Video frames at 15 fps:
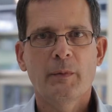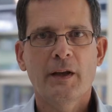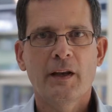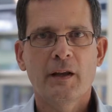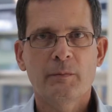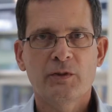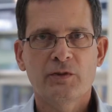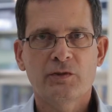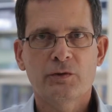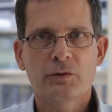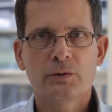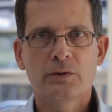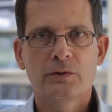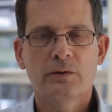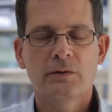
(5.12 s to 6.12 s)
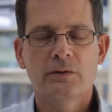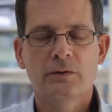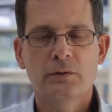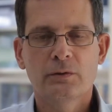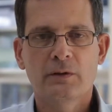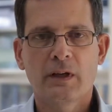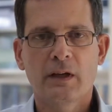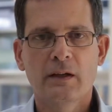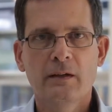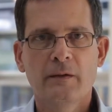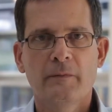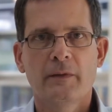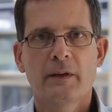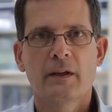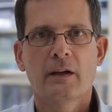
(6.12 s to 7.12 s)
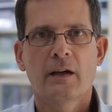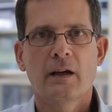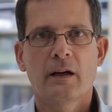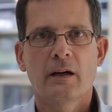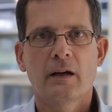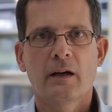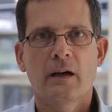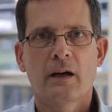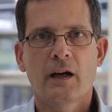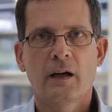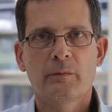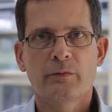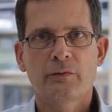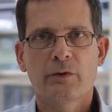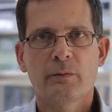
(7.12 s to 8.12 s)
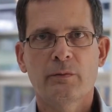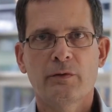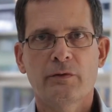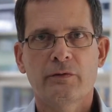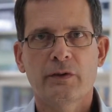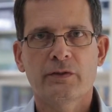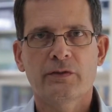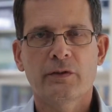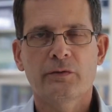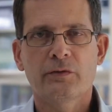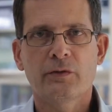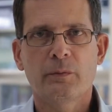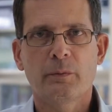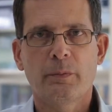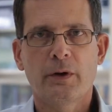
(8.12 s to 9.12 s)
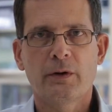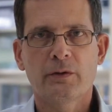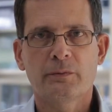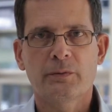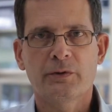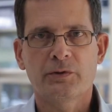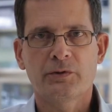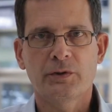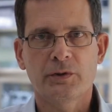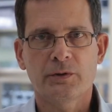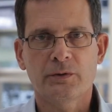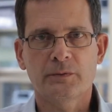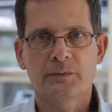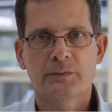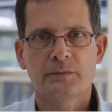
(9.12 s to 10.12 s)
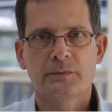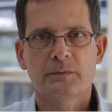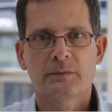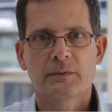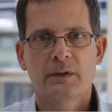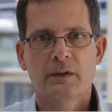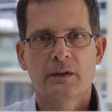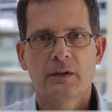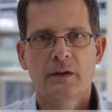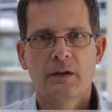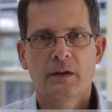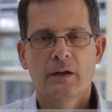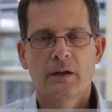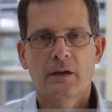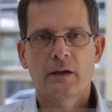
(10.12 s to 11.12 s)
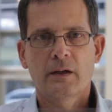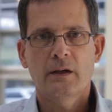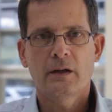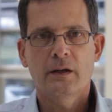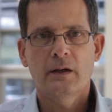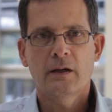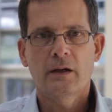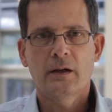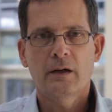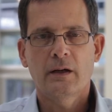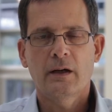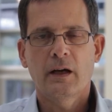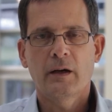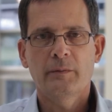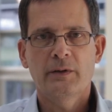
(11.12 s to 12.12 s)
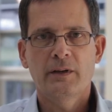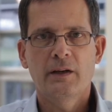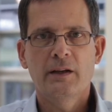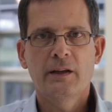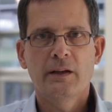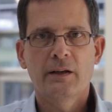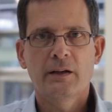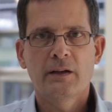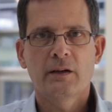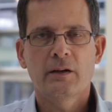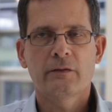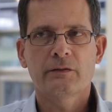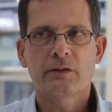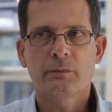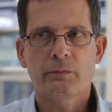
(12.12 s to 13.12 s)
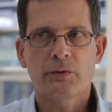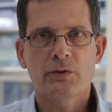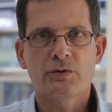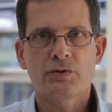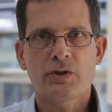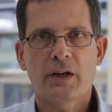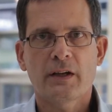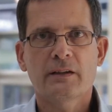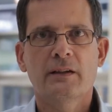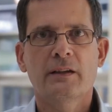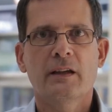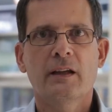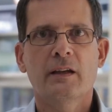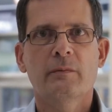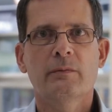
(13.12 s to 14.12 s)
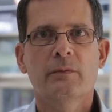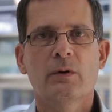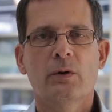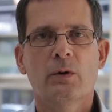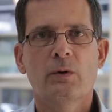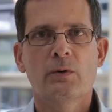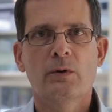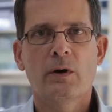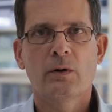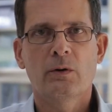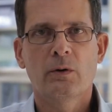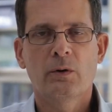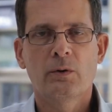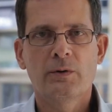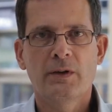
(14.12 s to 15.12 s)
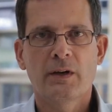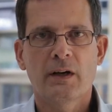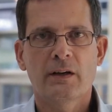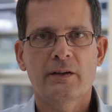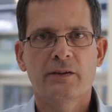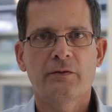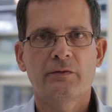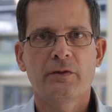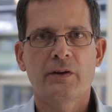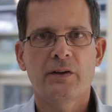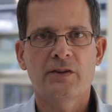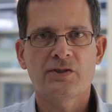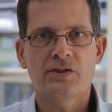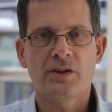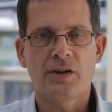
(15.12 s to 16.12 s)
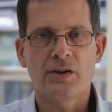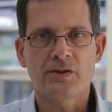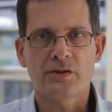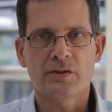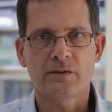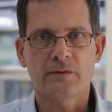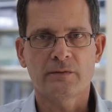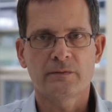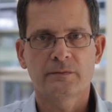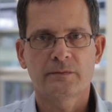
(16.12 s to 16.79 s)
my name is Dutra. I'm from University of São Paulo, Brazil. Uh, I'm the leader of the project named OER Differentiation.